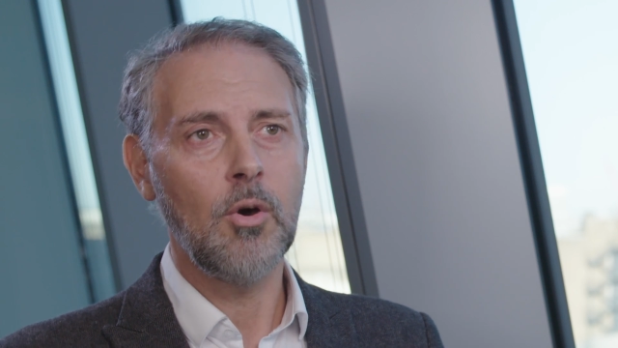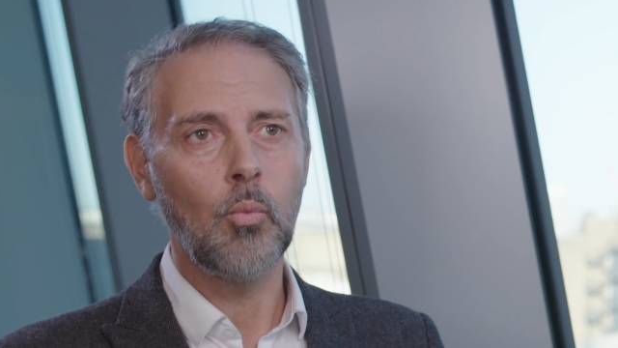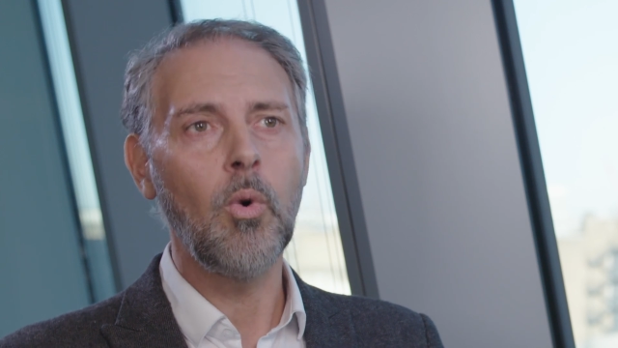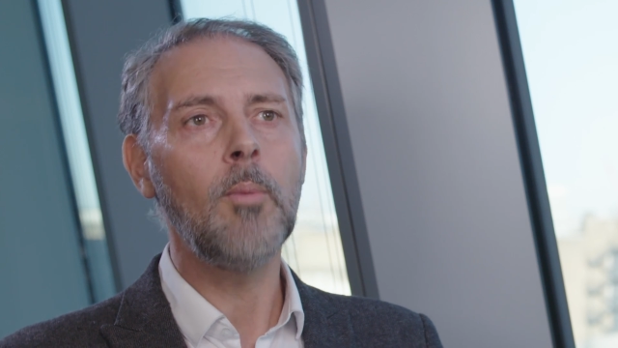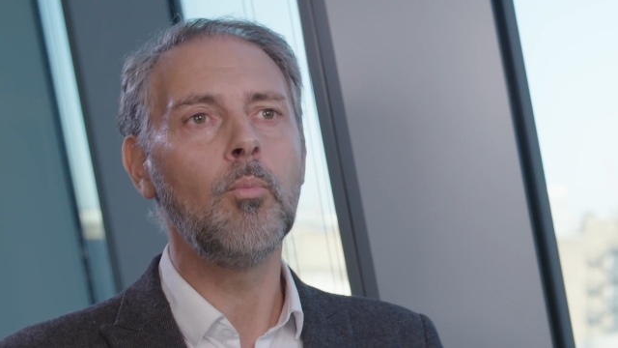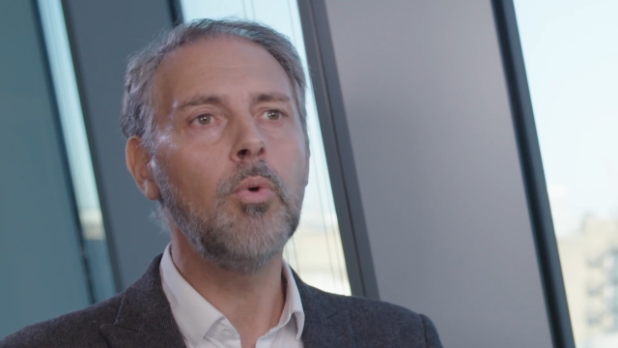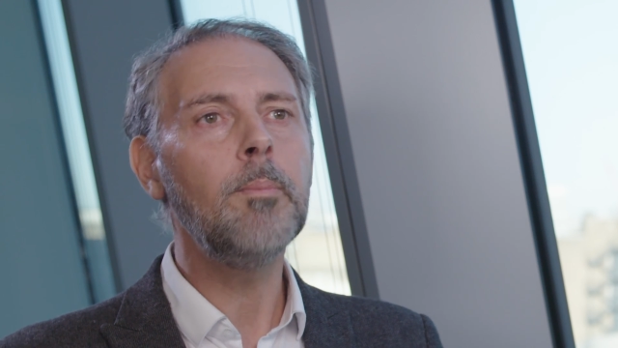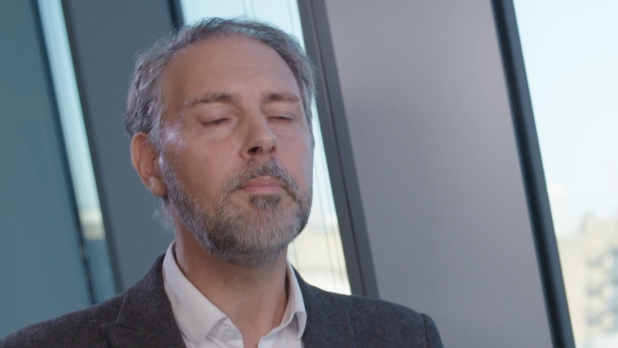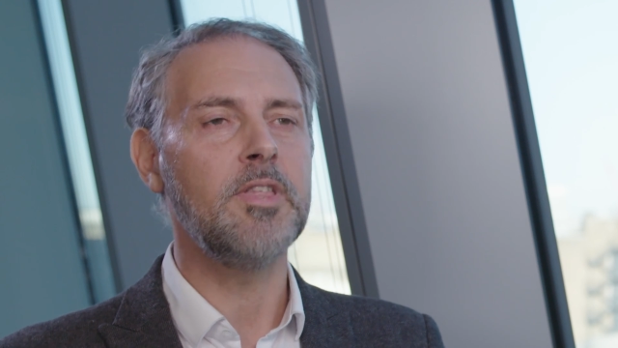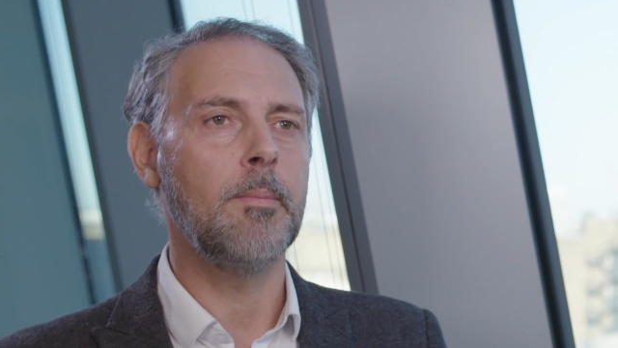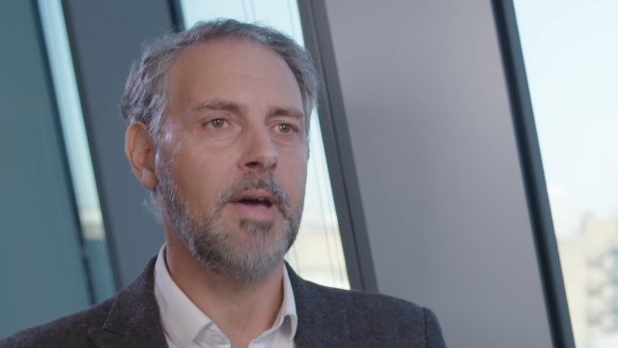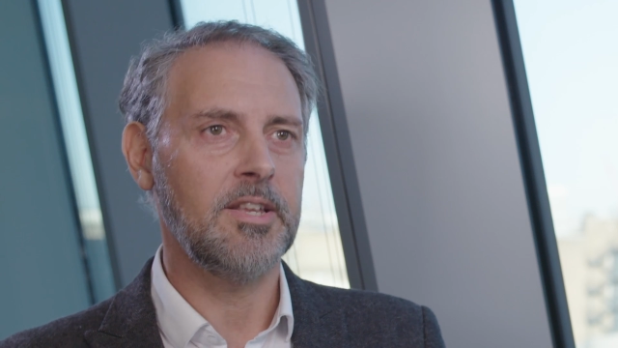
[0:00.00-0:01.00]
when would
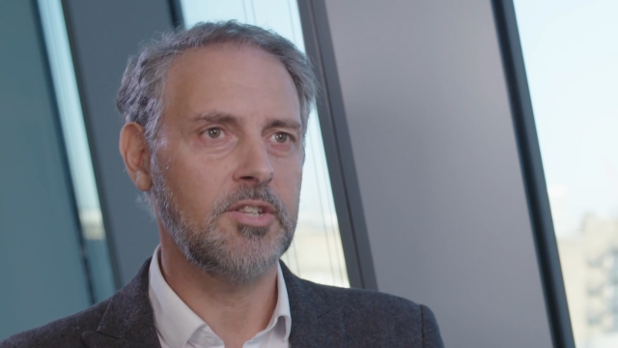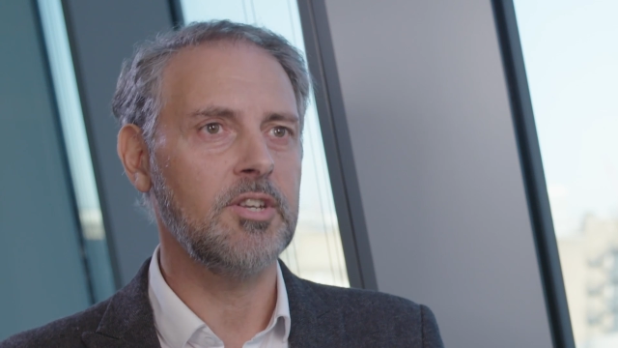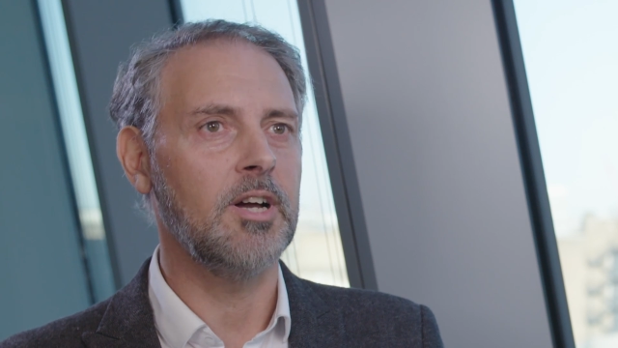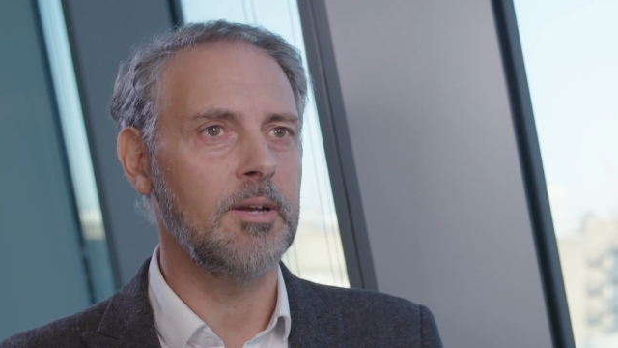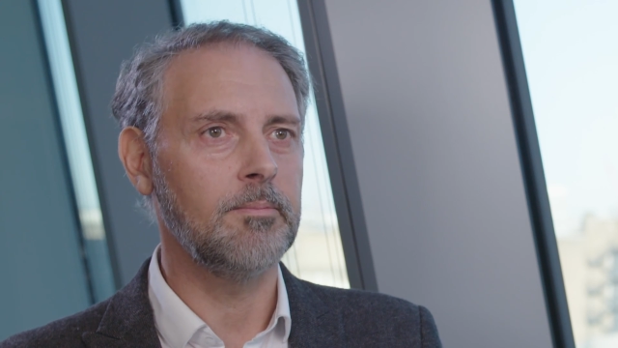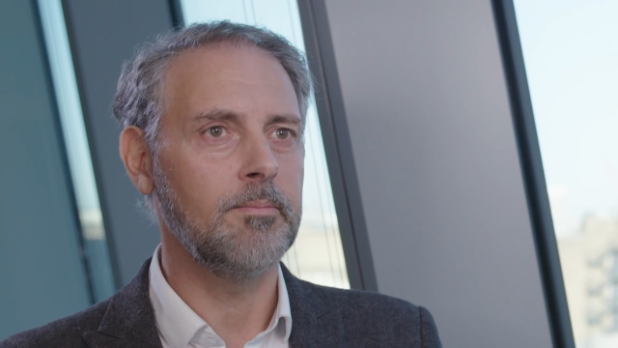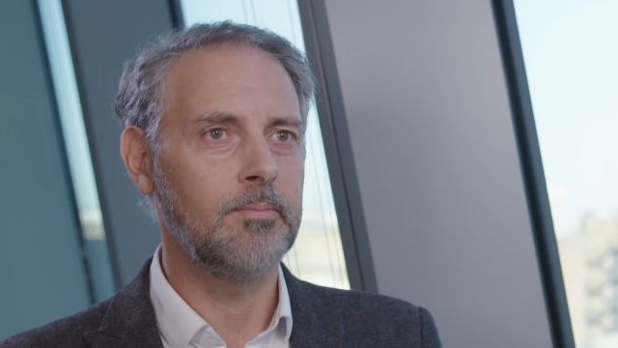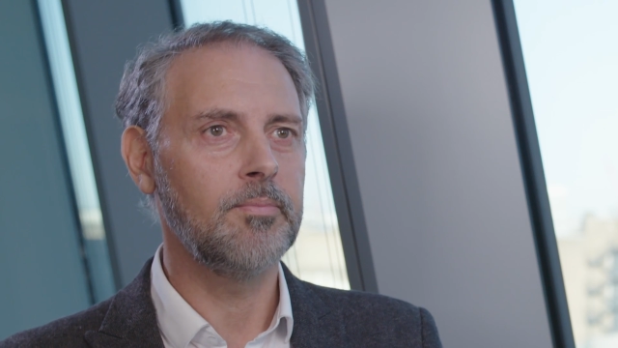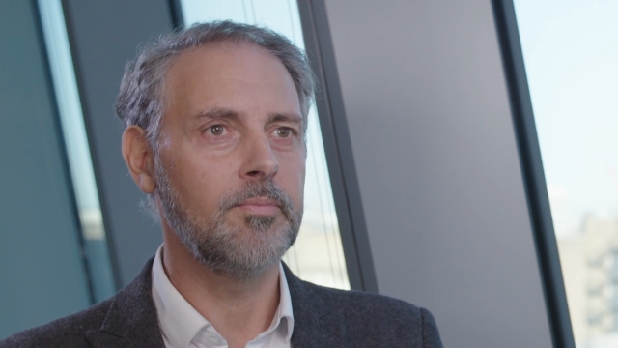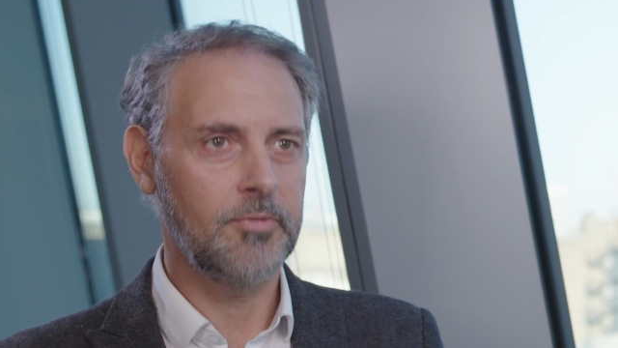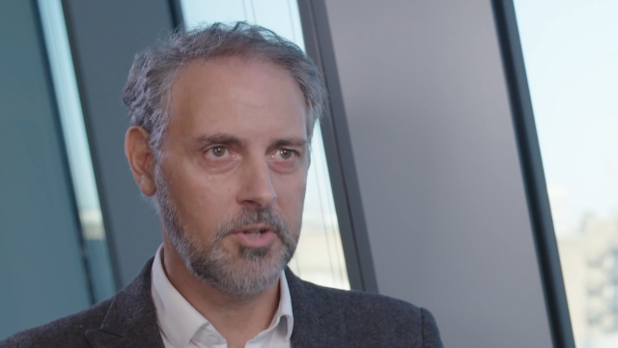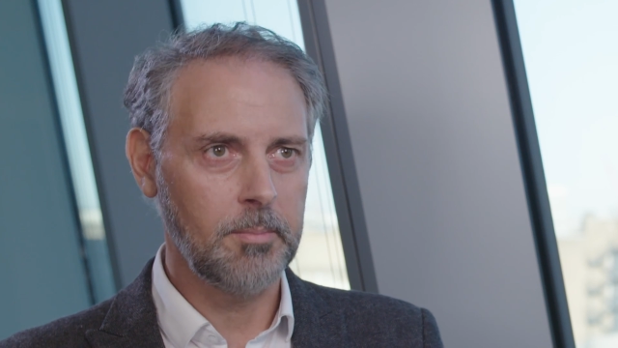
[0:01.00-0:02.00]
be the best time
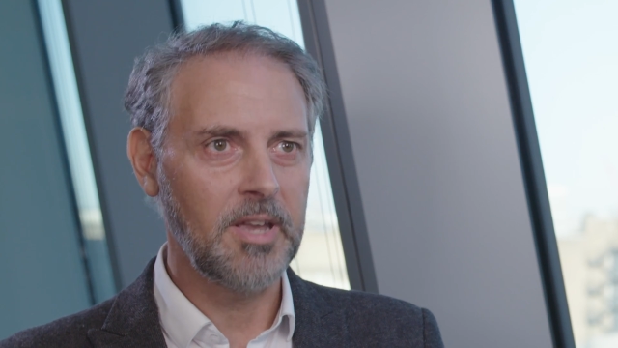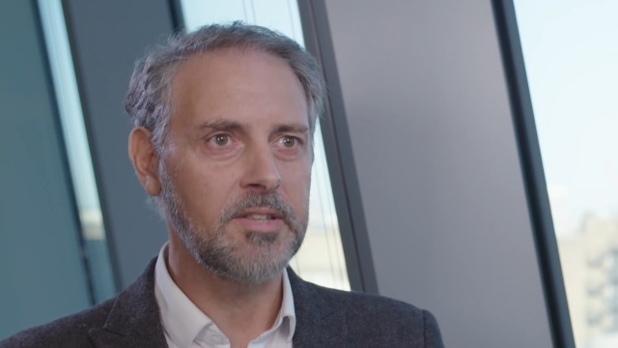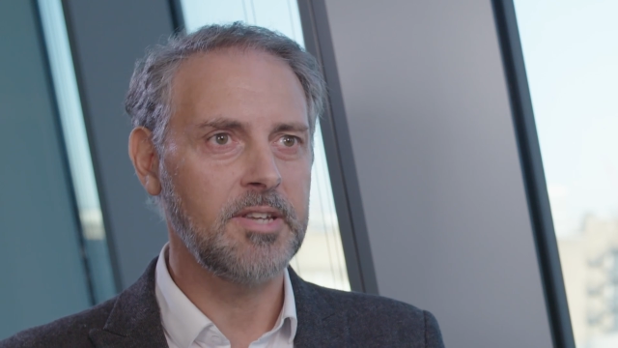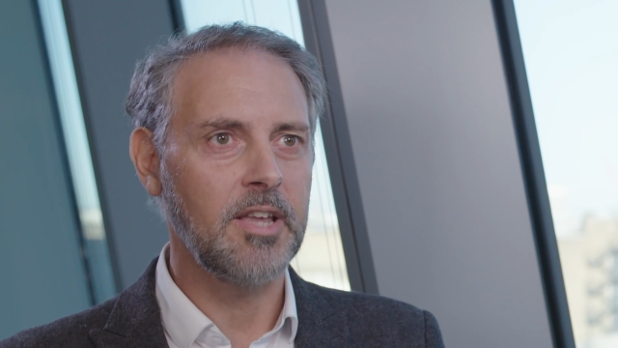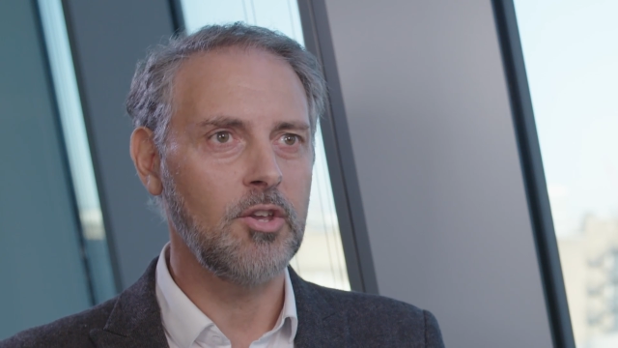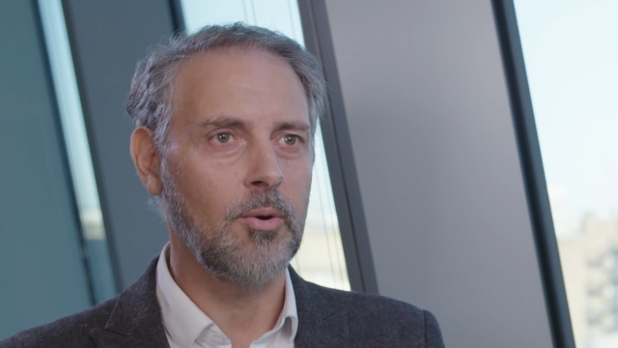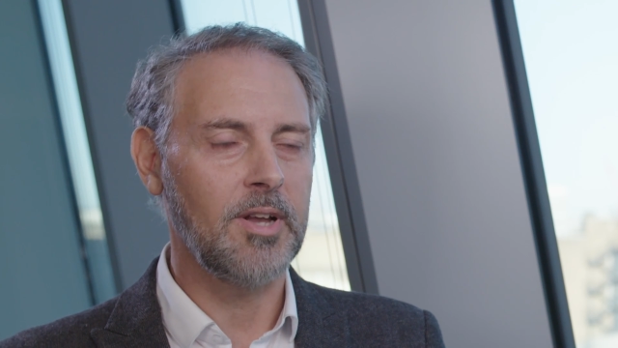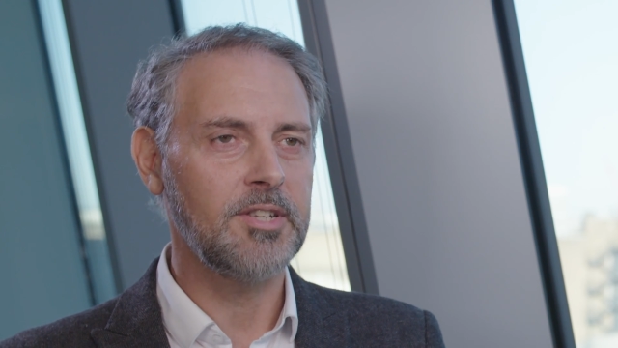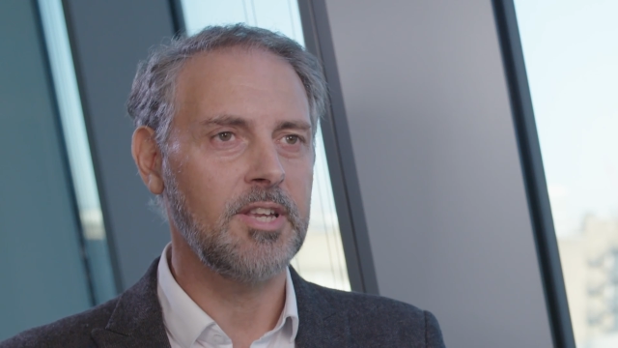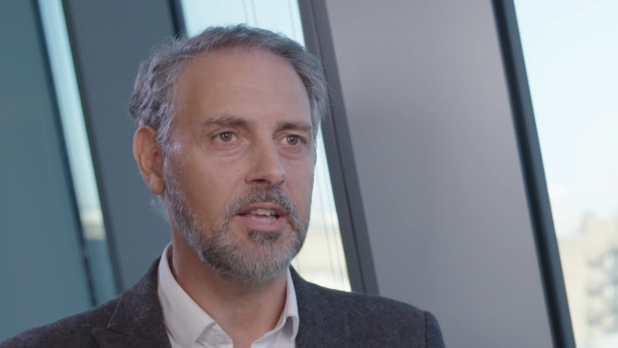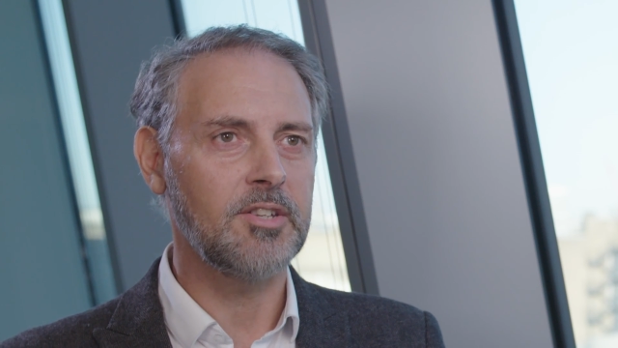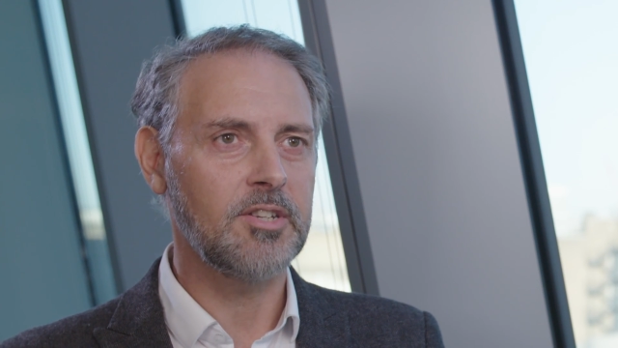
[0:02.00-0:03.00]
to maintain your
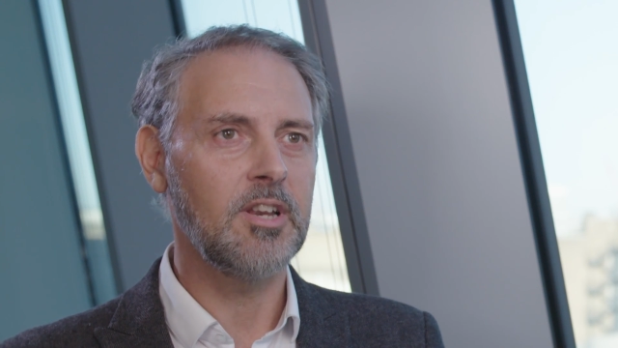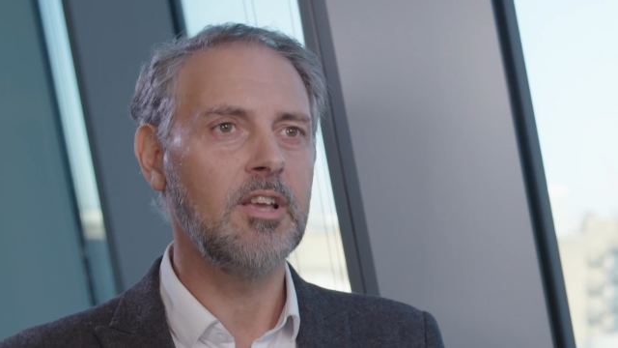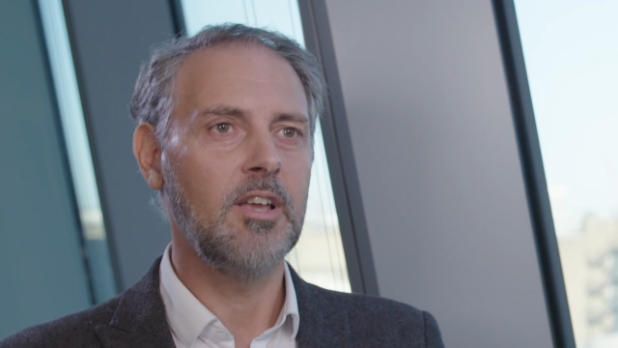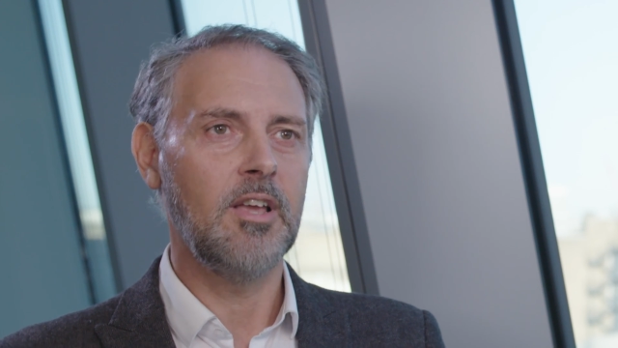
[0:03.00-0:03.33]
assets?